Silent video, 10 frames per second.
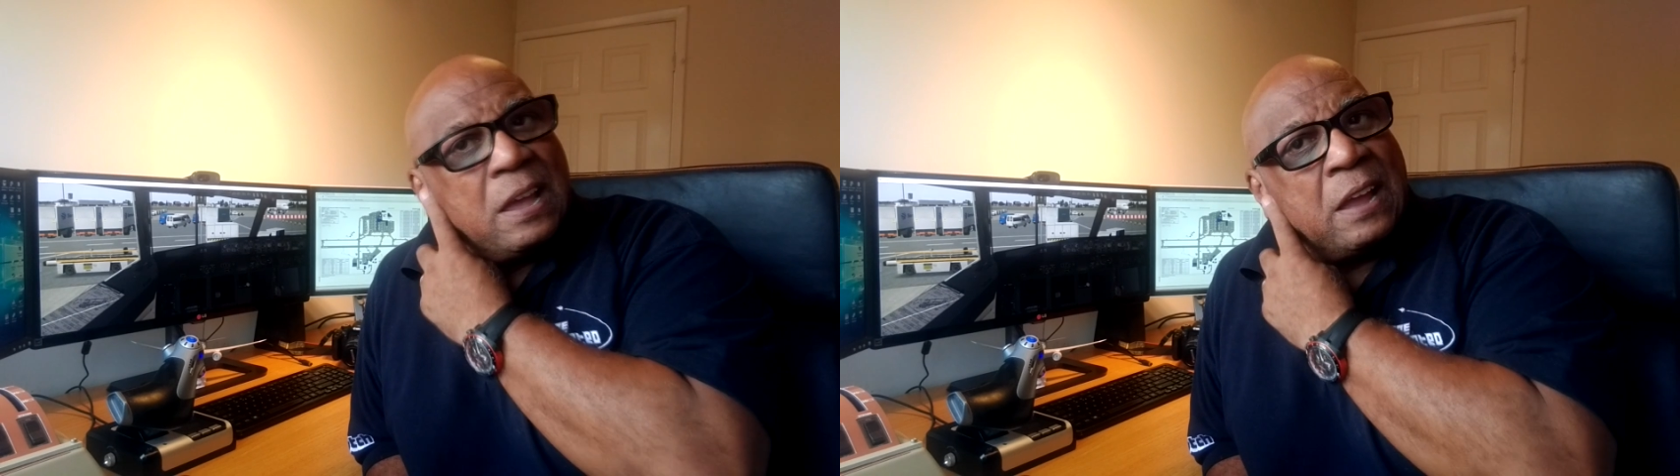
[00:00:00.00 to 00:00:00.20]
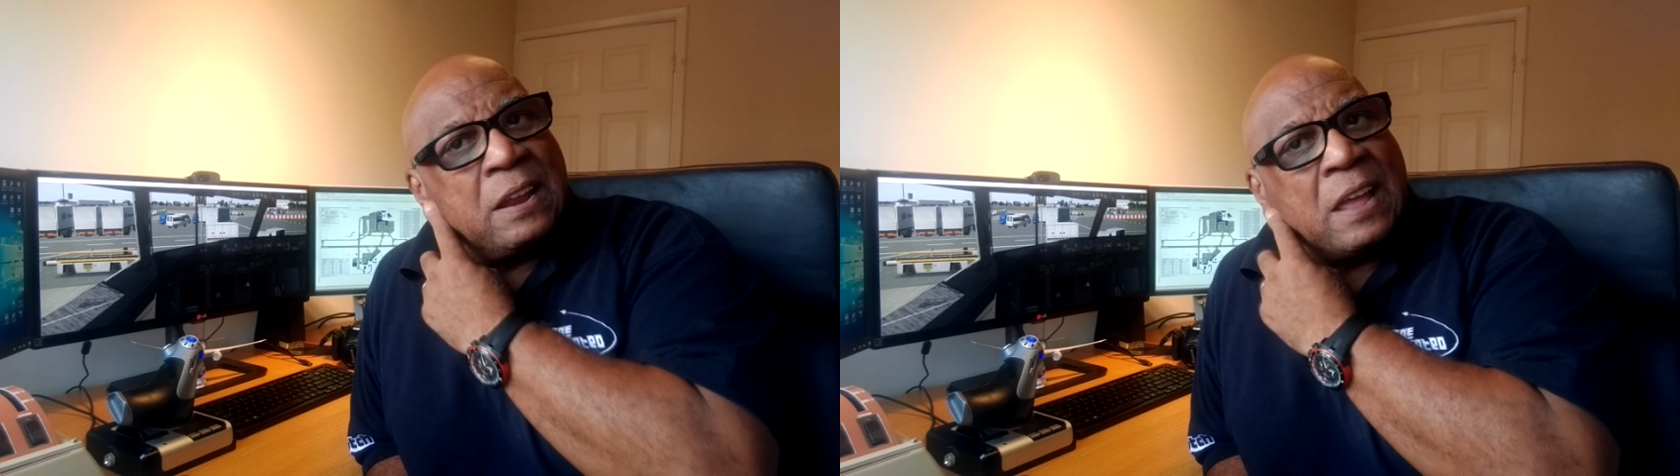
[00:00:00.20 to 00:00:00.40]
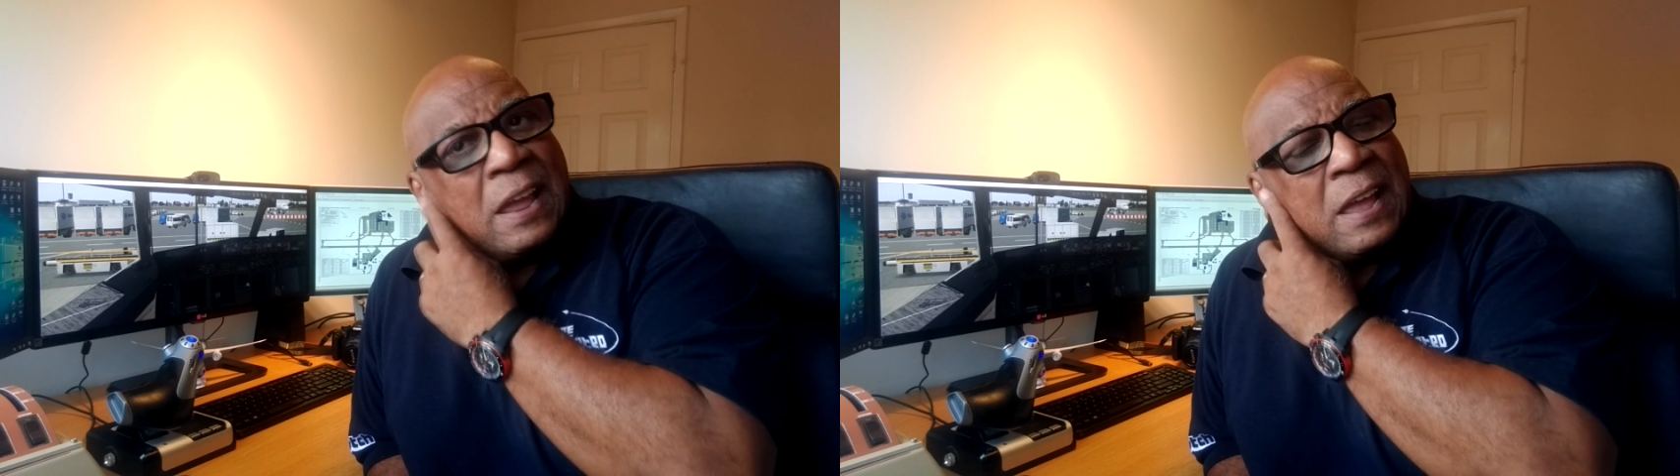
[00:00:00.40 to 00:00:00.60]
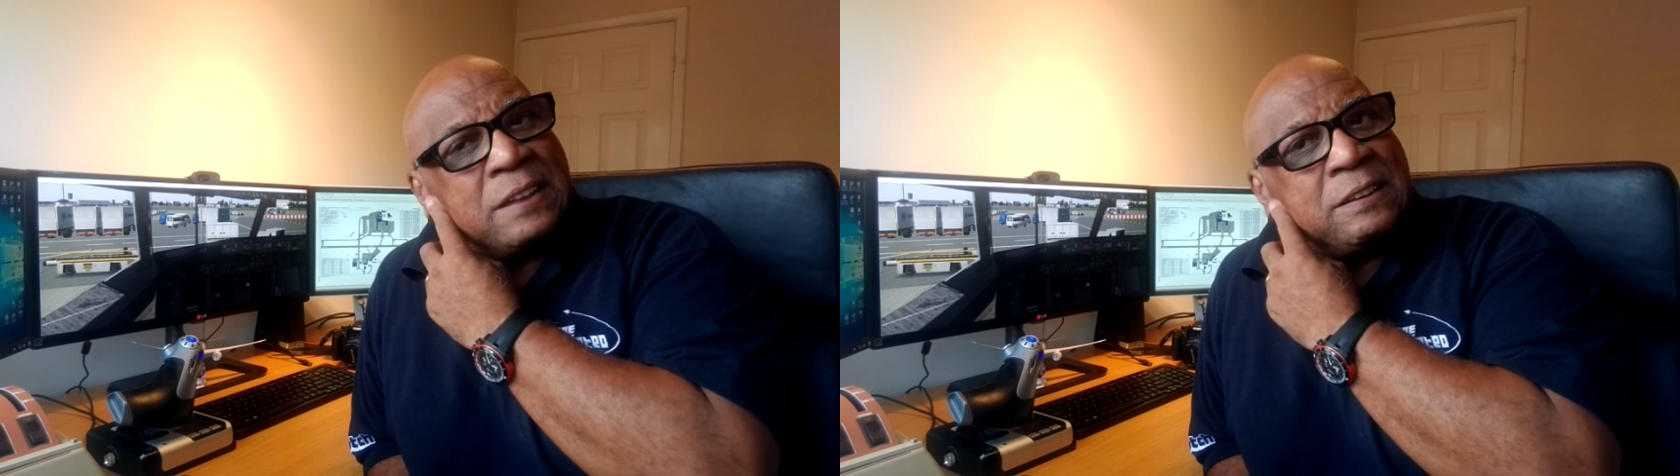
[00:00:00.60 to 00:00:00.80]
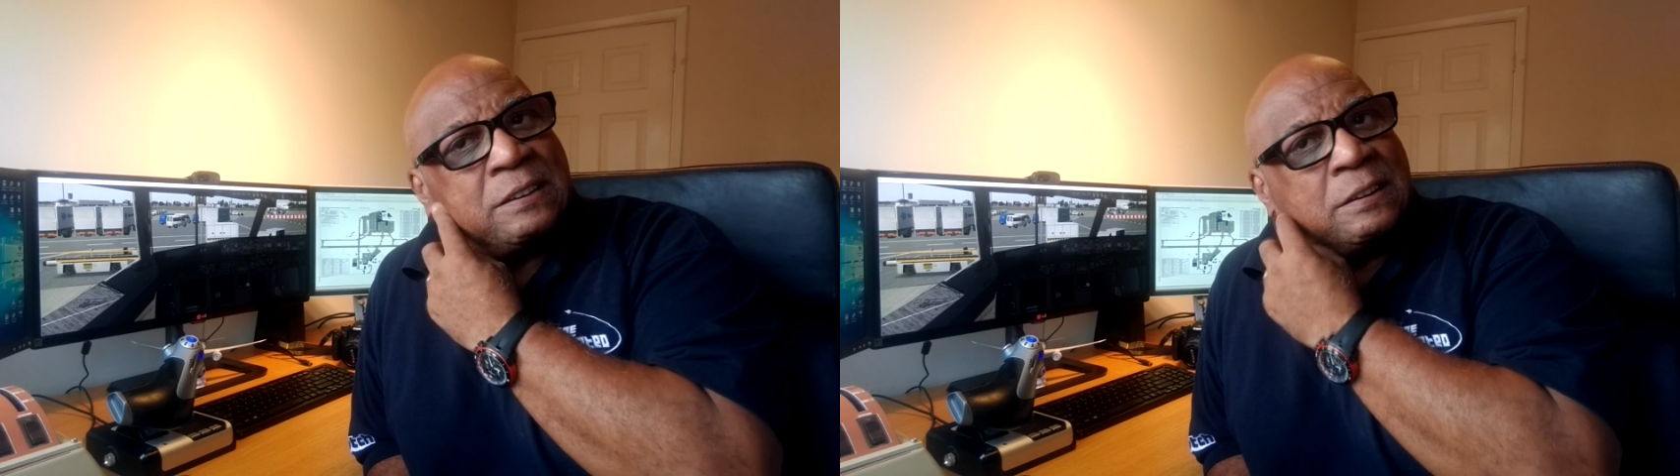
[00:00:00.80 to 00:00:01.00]
and I
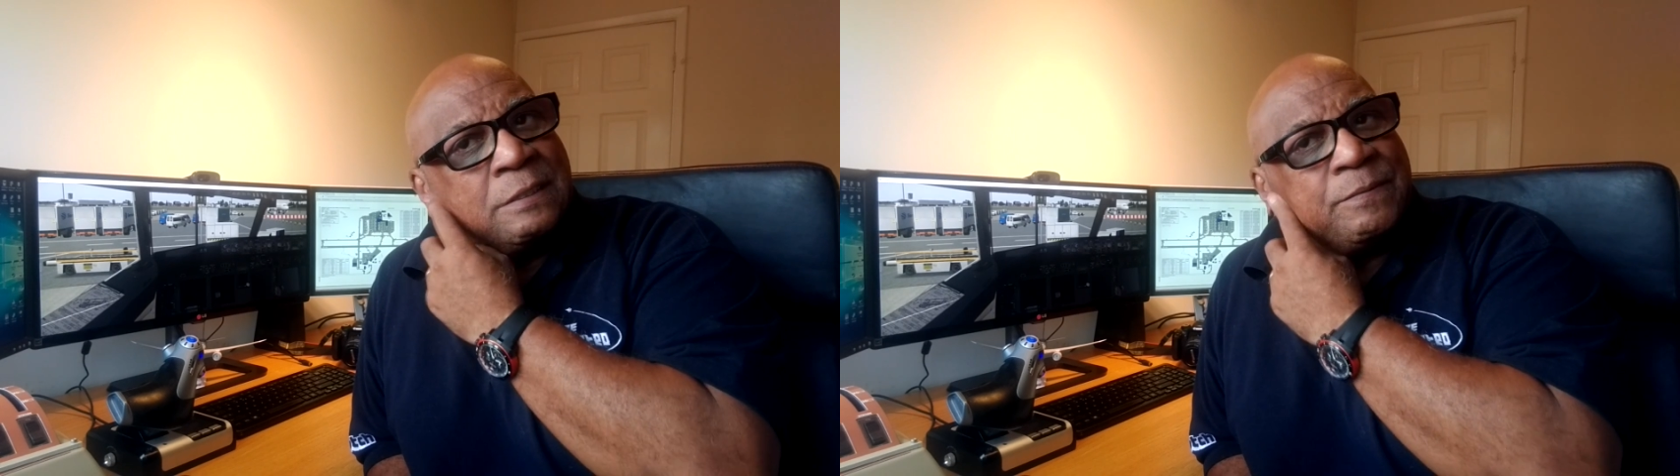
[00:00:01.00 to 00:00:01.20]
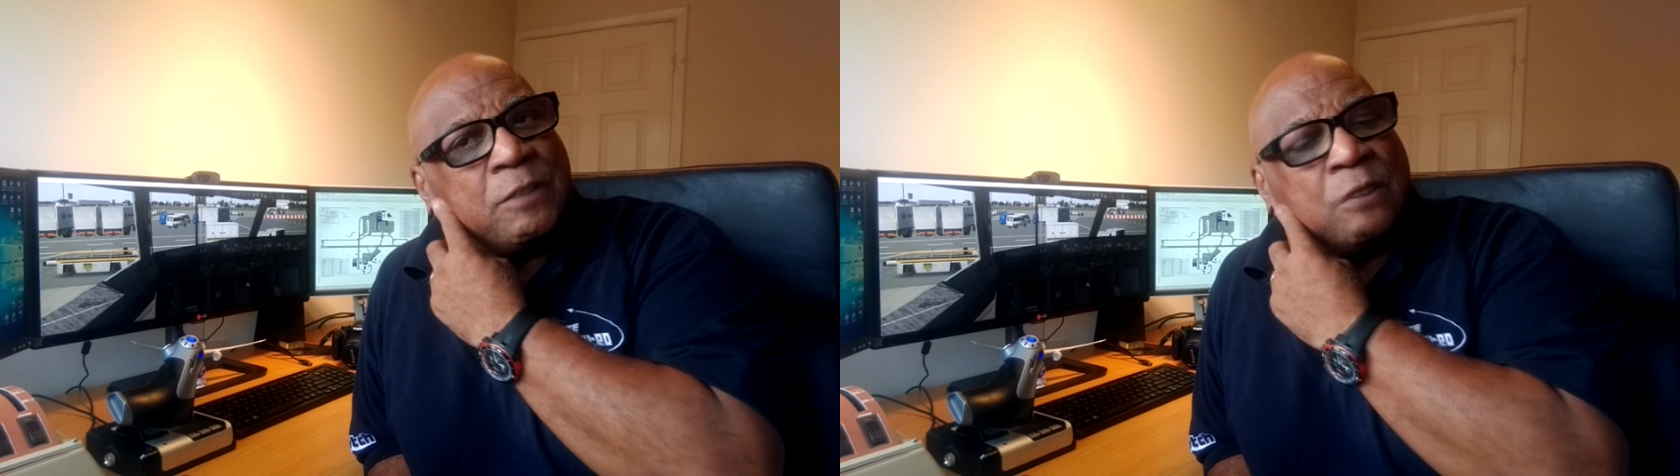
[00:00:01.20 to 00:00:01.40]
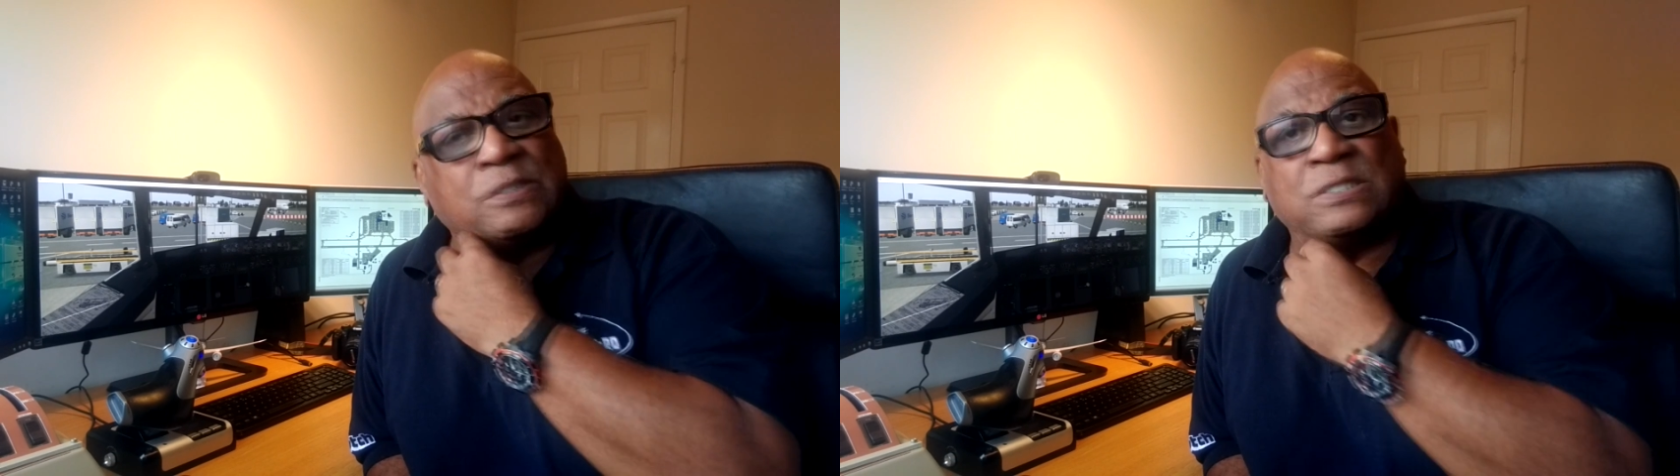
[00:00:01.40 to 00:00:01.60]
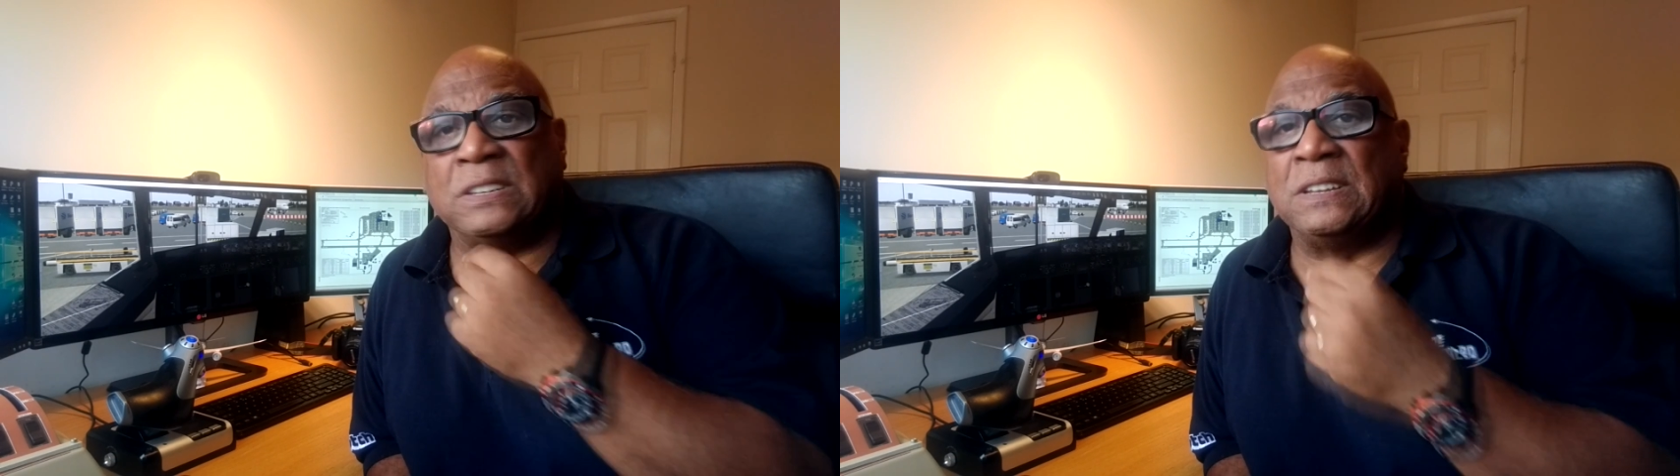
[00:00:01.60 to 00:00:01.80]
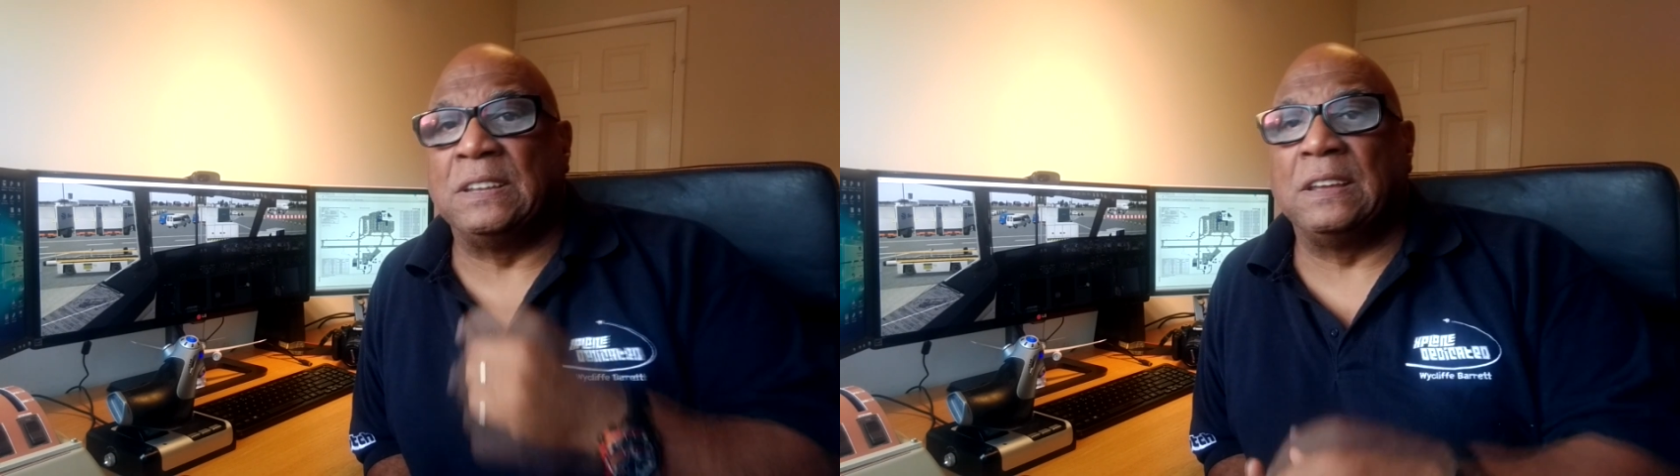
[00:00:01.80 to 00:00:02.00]
had
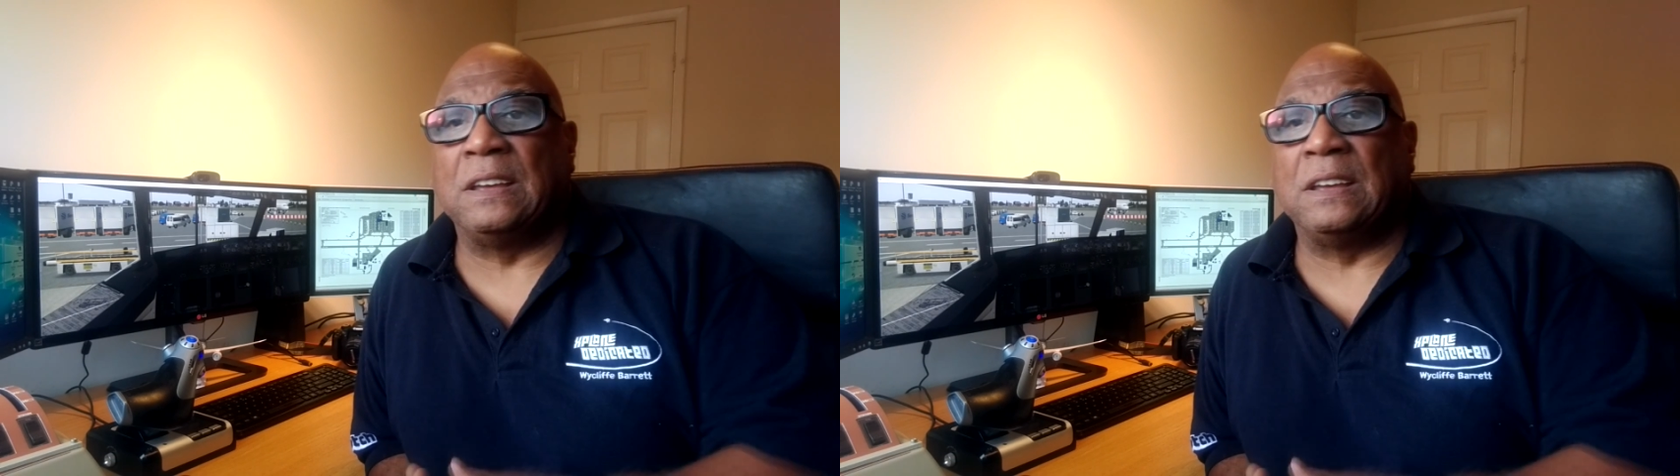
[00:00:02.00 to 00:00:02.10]
obviously